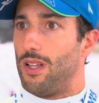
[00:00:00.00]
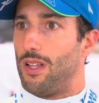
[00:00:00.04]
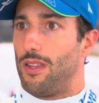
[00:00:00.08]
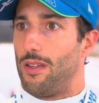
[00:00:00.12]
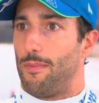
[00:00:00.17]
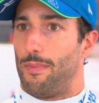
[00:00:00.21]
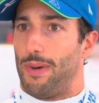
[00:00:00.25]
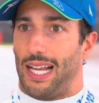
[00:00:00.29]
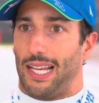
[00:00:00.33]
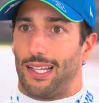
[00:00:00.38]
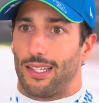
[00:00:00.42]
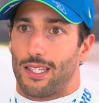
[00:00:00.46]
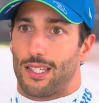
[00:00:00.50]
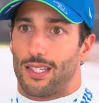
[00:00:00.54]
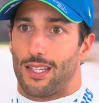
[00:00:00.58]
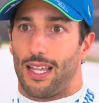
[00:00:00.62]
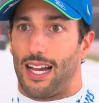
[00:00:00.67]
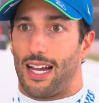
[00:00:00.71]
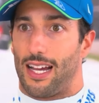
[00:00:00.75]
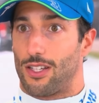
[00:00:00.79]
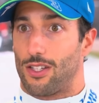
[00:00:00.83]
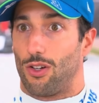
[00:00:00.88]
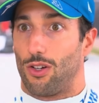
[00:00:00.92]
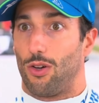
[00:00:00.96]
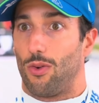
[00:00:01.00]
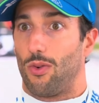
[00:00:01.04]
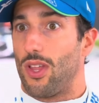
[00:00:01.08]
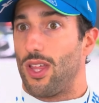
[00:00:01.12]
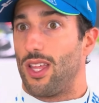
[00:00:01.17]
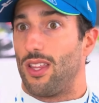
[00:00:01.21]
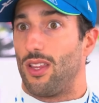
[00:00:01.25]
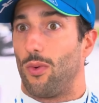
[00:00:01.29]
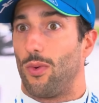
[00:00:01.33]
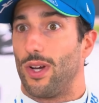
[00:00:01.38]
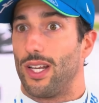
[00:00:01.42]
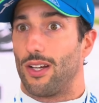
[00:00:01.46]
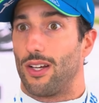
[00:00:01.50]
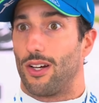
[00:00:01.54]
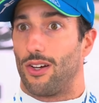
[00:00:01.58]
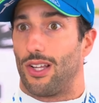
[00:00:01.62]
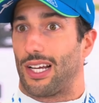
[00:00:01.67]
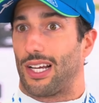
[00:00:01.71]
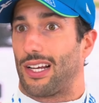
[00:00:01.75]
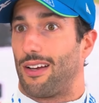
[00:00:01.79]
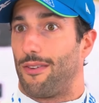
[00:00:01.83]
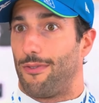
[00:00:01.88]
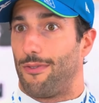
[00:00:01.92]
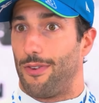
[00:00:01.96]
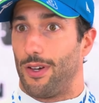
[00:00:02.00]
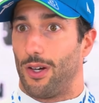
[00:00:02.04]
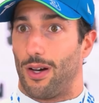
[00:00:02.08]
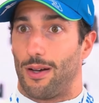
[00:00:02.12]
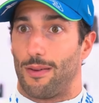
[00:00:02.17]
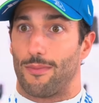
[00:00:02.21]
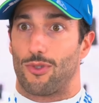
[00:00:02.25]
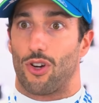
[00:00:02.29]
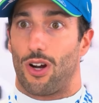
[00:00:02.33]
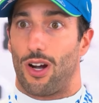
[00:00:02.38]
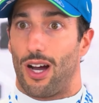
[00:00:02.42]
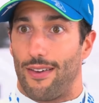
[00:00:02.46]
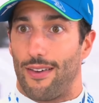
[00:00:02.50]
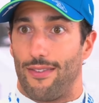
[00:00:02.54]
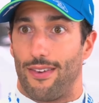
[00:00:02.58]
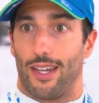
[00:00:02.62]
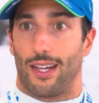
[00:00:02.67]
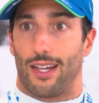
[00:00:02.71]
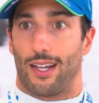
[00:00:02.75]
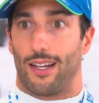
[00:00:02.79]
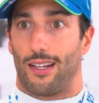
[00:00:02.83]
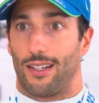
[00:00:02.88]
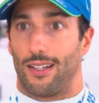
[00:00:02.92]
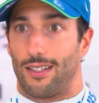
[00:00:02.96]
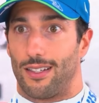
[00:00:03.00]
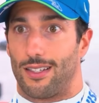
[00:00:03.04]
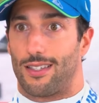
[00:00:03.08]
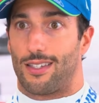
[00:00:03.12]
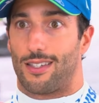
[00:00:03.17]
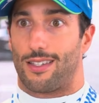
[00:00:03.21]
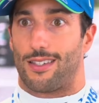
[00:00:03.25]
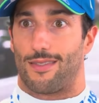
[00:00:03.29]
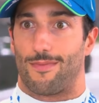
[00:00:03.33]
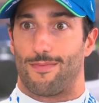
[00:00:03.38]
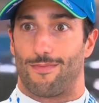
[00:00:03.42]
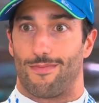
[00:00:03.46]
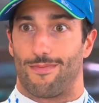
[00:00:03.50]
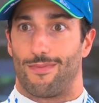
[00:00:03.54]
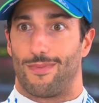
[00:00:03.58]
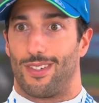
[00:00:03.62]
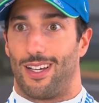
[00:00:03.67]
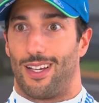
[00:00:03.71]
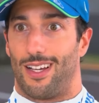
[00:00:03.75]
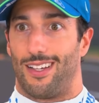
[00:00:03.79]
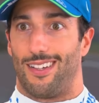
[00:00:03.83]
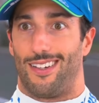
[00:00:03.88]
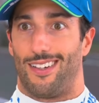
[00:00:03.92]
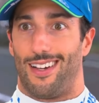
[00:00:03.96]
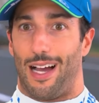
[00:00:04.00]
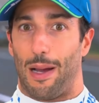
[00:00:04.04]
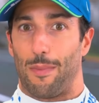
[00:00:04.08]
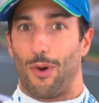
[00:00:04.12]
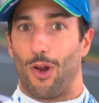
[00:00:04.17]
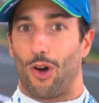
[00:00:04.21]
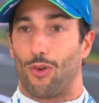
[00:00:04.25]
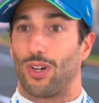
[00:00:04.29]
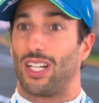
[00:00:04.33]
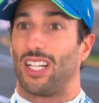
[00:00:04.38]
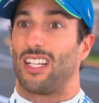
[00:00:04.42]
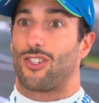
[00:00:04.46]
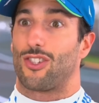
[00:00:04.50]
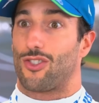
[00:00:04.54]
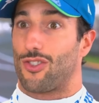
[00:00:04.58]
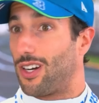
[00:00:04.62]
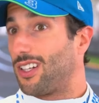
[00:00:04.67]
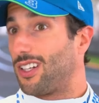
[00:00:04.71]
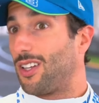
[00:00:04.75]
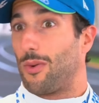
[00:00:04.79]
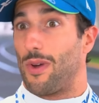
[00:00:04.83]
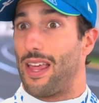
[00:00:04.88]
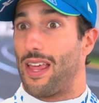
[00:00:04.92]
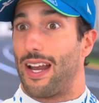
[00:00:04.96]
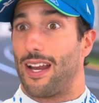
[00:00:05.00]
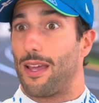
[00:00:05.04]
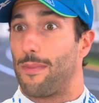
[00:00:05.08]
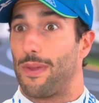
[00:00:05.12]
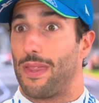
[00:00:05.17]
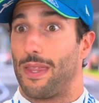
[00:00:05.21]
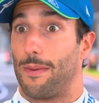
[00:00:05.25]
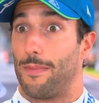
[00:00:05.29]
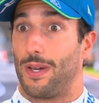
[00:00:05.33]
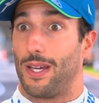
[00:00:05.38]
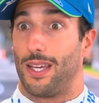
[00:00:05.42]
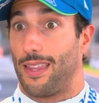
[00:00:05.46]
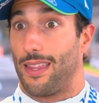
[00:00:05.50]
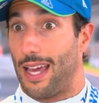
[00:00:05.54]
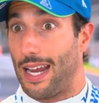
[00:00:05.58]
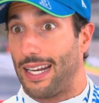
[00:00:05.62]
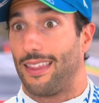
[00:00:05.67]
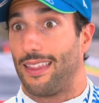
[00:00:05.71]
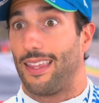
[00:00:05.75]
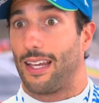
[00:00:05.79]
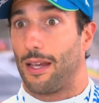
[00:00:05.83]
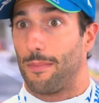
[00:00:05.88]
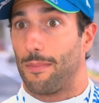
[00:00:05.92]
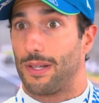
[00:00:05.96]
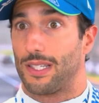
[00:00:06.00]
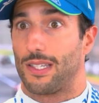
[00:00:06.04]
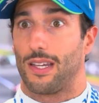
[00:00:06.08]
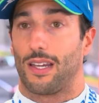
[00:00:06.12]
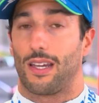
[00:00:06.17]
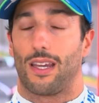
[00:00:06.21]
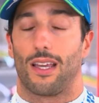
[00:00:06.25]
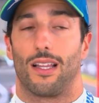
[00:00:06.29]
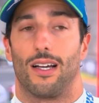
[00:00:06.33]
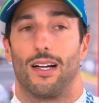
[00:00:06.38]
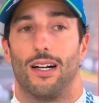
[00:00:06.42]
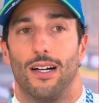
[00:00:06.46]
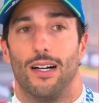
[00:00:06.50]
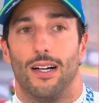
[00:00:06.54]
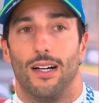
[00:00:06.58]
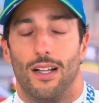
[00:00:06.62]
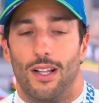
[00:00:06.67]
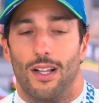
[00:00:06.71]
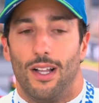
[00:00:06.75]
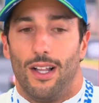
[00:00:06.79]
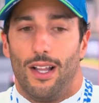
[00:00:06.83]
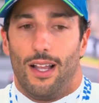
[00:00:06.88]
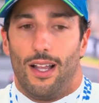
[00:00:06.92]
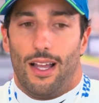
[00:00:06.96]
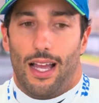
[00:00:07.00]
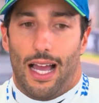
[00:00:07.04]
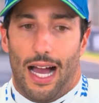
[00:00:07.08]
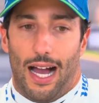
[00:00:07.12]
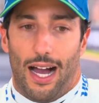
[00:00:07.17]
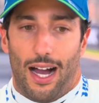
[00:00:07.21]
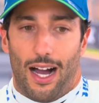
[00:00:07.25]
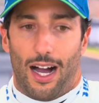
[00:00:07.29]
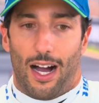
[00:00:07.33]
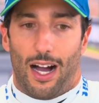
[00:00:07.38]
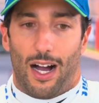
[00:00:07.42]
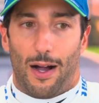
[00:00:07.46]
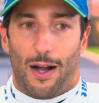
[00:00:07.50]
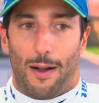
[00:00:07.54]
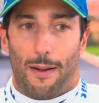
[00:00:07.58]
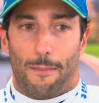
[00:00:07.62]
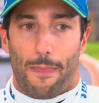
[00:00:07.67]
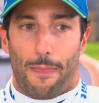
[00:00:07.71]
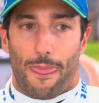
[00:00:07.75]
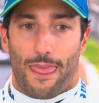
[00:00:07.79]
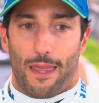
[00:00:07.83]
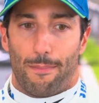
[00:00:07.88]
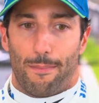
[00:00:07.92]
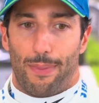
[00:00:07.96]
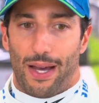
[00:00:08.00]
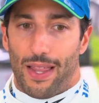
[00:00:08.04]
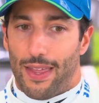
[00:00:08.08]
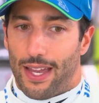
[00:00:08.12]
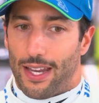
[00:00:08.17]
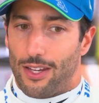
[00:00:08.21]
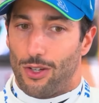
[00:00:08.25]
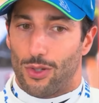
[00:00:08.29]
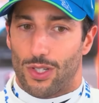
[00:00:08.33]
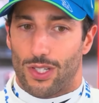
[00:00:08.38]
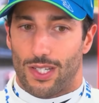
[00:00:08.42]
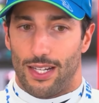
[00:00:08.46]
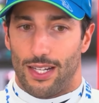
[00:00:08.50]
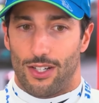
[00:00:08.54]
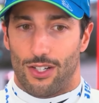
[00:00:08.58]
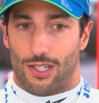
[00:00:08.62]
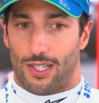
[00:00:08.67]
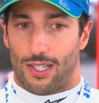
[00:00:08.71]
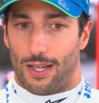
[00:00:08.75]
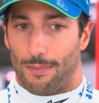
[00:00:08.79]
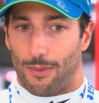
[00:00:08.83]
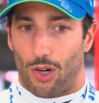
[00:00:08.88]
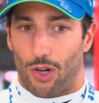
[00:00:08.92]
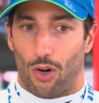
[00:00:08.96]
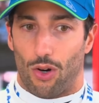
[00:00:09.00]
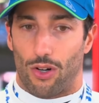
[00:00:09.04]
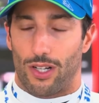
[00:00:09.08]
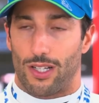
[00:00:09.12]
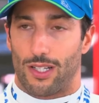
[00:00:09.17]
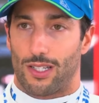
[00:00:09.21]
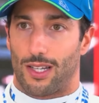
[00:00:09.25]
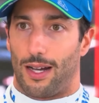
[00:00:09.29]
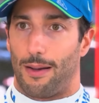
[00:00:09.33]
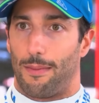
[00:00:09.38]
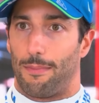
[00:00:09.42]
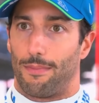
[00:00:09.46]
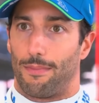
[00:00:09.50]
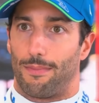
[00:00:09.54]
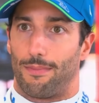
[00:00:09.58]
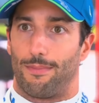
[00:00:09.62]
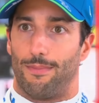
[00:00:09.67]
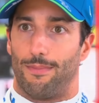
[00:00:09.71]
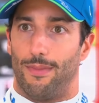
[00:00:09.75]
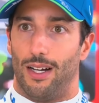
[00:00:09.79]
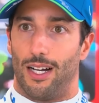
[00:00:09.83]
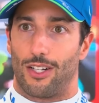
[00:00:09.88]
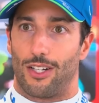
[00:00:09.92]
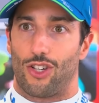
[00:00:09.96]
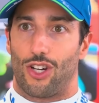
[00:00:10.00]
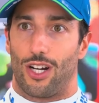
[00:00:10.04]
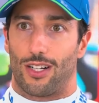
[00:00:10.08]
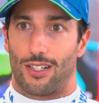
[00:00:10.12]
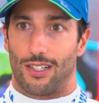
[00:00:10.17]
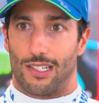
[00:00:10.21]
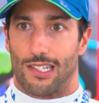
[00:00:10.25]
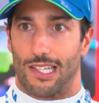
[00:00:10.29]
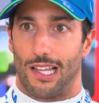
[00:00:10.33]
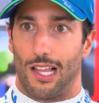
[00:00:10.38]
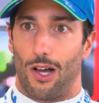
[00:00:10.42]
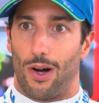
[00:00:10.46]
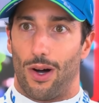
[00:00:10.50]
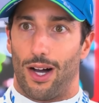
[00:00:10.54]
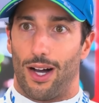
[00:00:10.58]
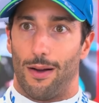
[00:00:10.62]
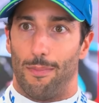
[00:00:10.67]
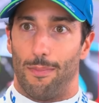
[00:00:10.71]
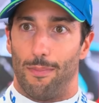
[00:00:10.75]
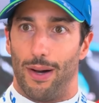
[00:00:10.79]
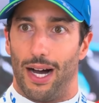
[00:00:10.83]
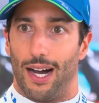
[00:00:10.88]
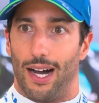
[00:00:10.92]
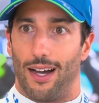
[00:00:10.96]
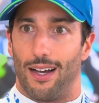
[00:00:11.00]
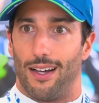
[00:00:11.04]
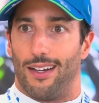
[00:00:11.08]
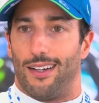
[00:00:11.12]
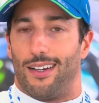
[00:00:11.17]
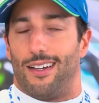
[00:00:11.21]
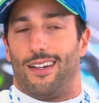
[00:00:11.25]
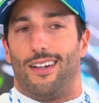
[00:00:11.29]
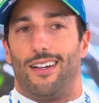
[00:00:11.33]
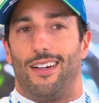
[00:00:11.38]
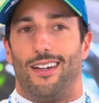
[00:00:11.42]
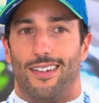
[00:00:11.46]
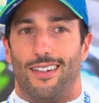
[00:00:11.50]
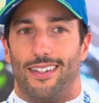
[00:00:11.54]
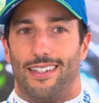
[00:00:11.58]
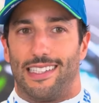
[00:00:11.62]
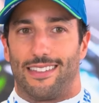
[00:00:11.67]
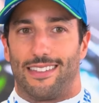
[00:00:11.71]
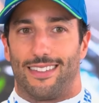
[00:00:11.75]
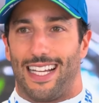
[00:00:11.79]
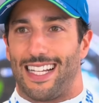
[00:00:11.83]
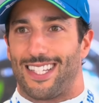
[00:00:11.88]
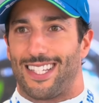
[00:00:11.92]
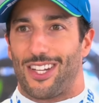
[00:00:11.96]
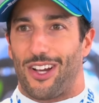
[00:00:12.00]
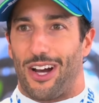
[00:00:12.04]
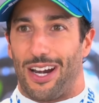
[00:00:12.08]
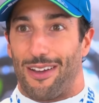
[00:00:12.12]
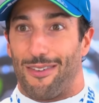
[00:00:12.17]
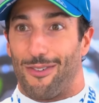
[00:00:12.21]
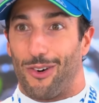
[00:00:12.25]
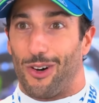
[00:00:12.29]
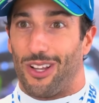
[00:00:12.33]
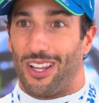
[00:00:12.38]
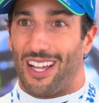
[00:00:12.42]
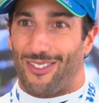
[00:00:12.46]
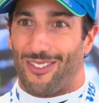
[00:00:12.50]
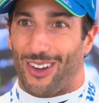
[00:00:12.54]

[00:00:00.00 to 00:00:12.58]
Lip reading: the balance in that is all within the window. Like I feel I'm driving and I'm not really struggling with anything in particular. But then you'll see just some corners I'm a chunk slower, but that's kind of all